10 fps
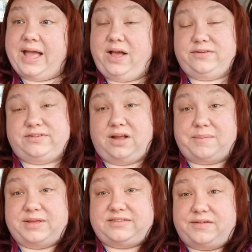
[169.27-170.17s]
I also
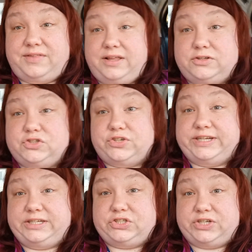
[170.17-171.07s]
got myself a little
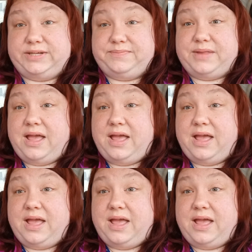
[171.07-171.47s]
treaty treat.